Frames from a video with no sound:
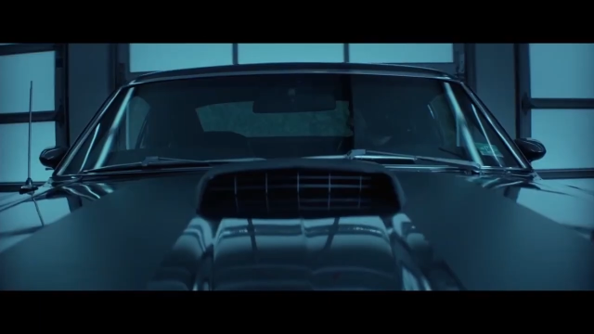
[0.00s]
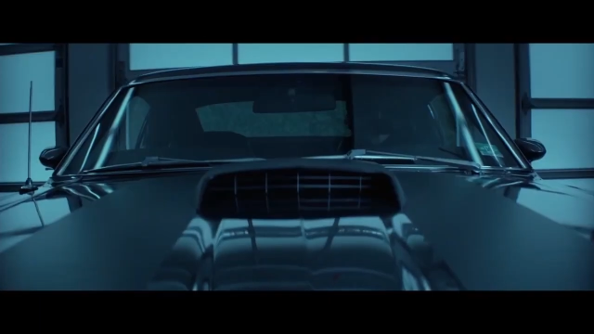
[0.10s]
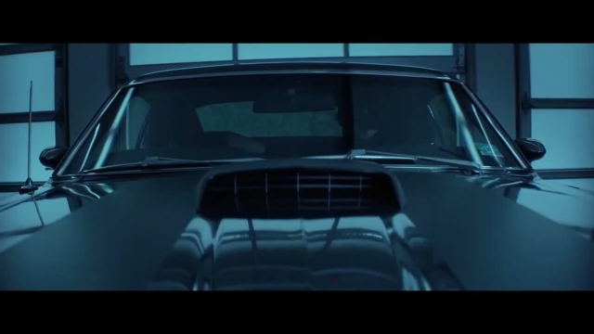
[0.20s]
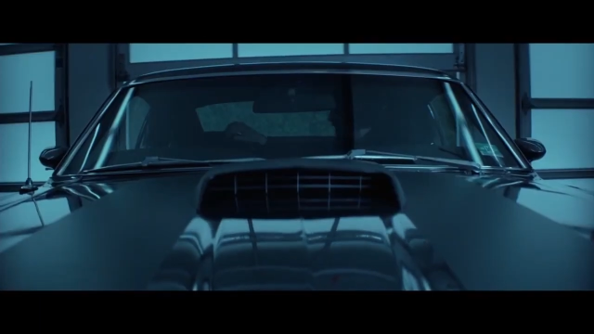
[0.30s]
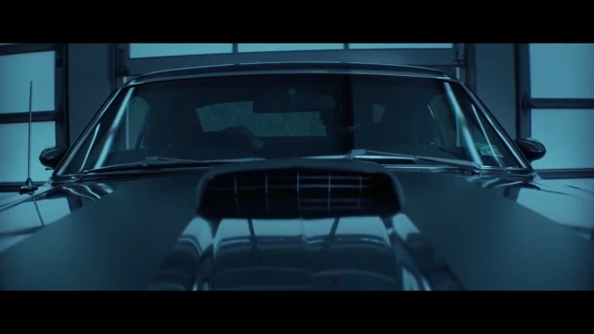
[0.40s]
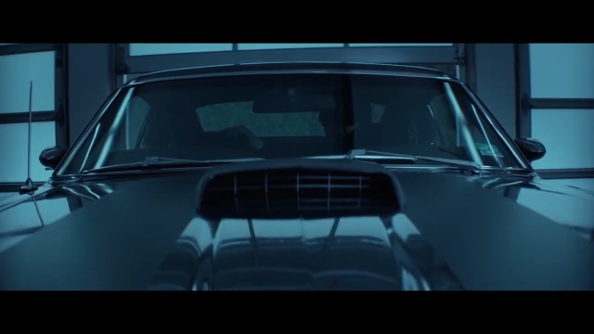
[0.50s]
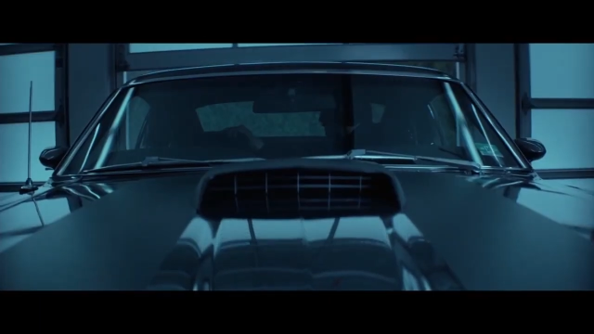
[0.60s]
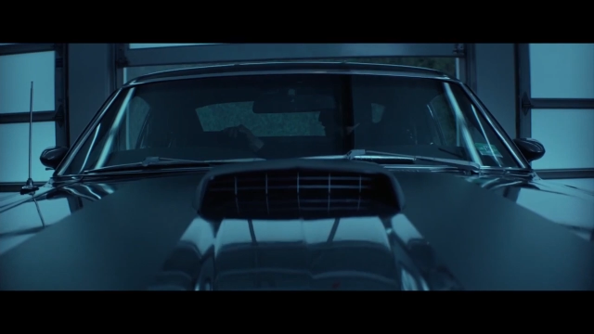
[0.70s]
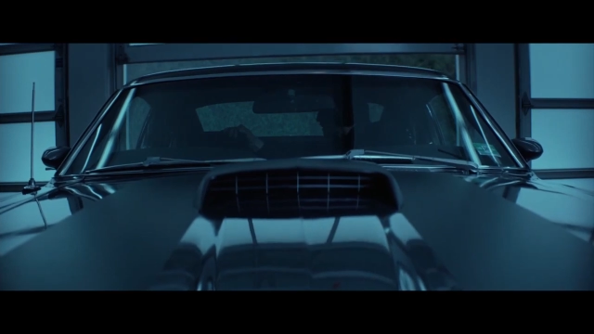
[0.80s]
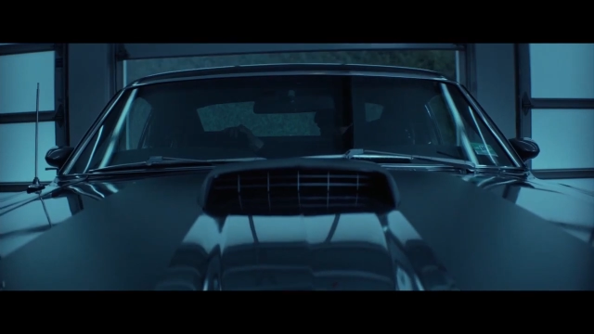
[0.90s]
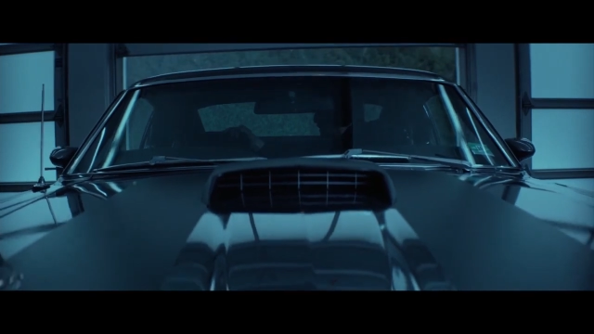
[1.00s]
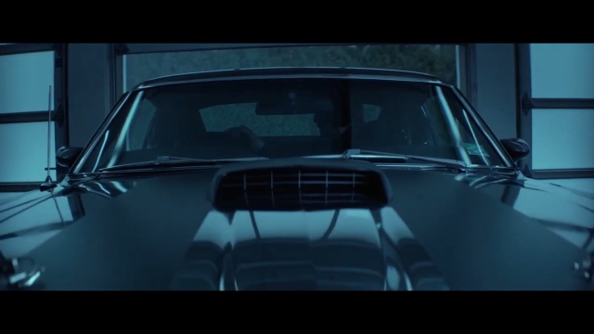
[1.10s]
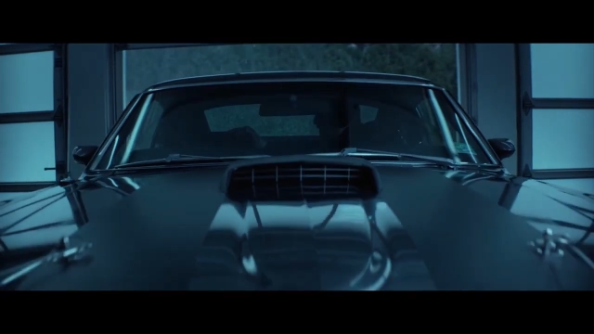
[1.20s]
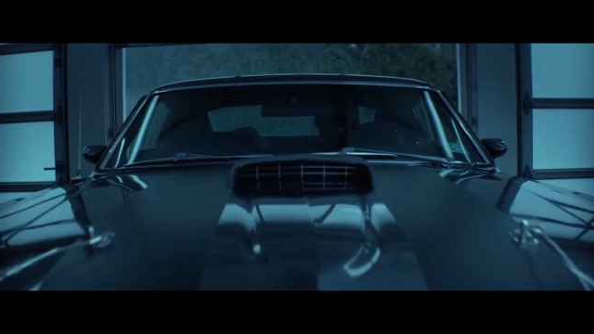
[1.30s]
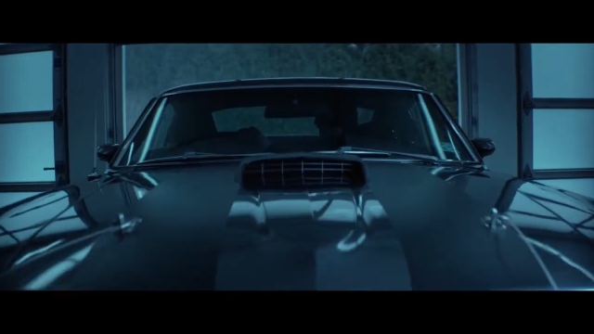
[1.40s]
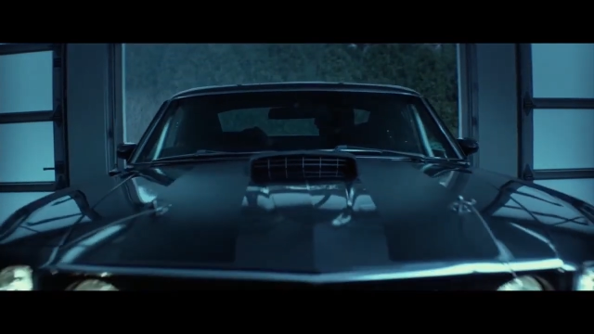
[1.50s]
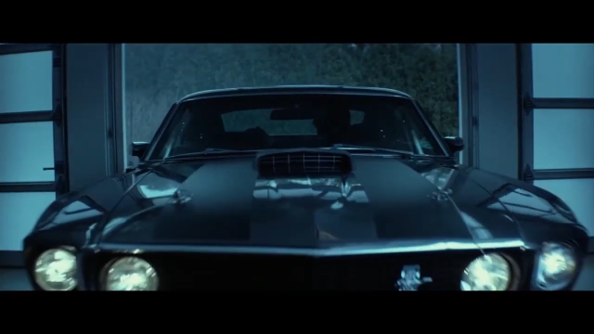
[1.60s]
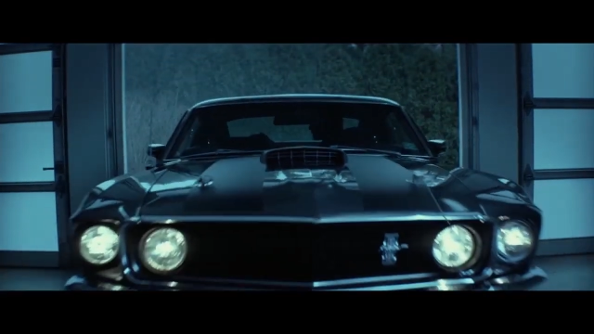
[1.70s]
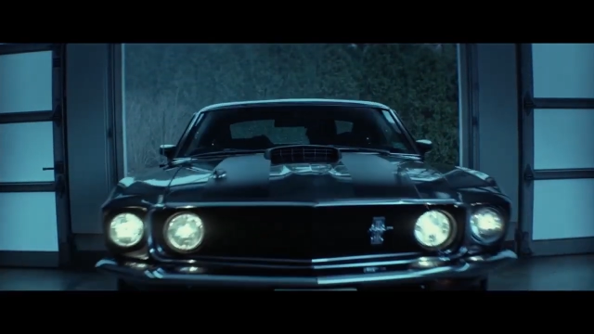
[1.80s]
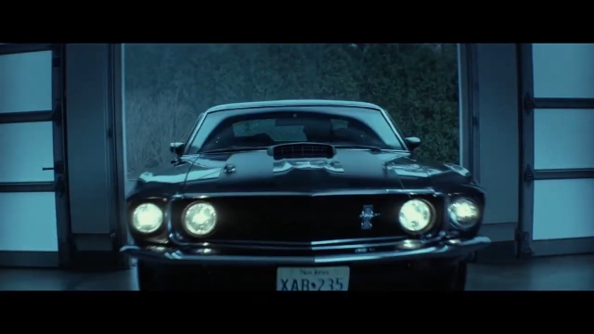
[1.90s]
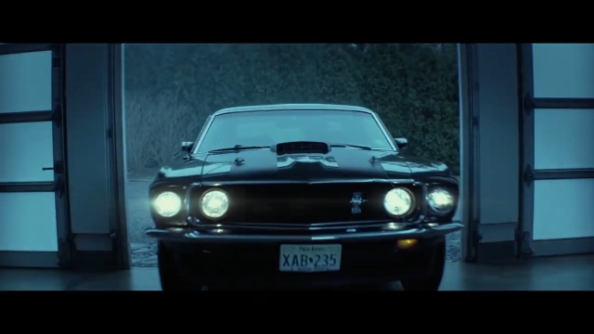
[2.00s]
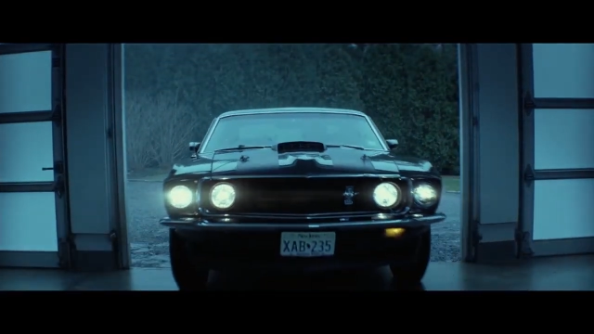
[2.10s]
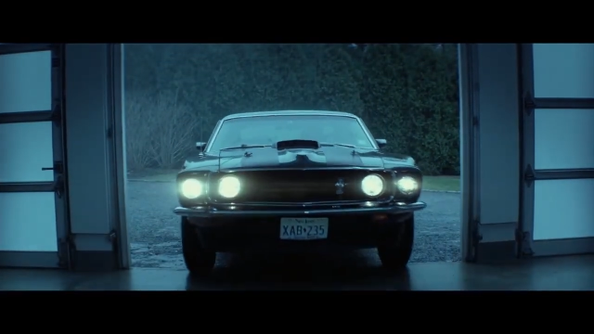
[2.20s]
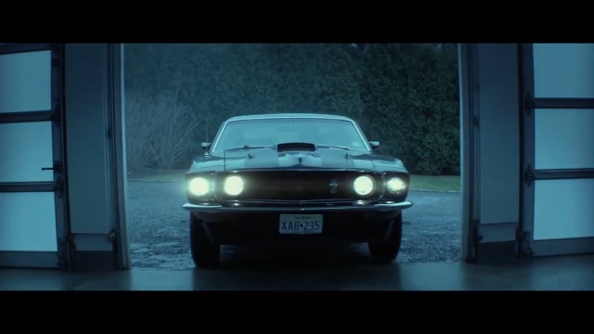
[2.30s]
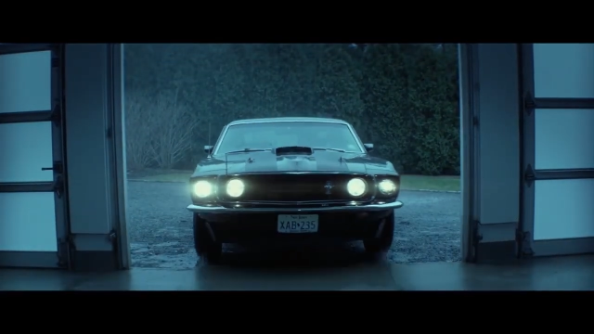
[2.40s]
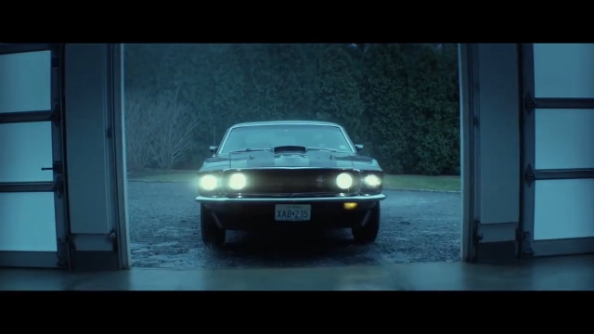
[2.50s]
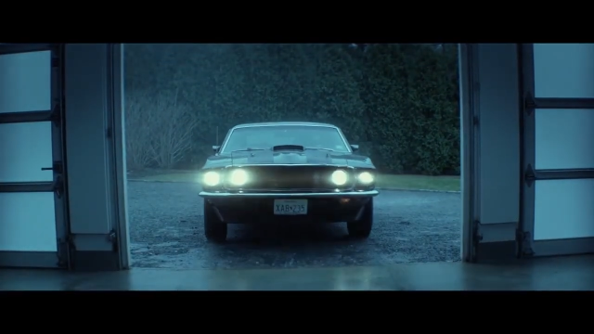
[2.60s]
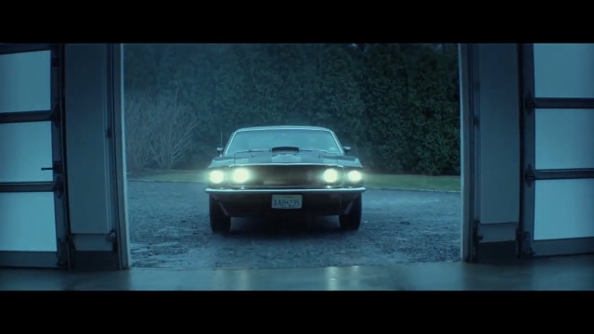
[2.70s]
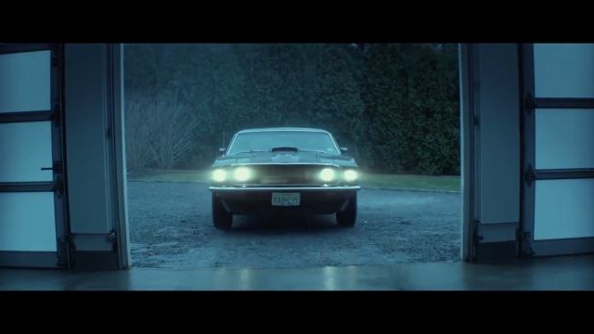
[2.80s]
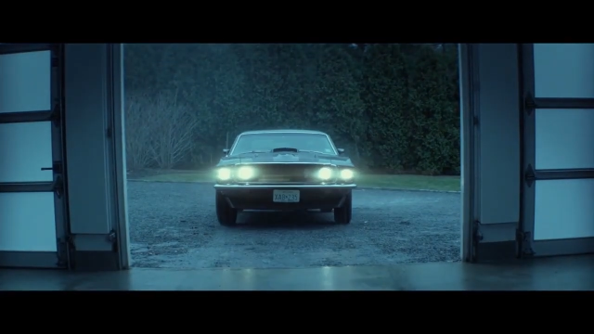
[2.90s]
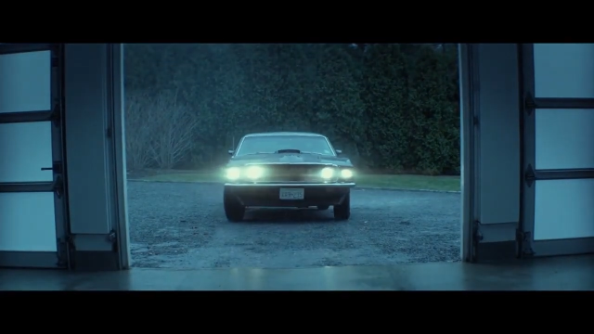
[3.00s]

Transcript: No face is visible, so there are no lips to read.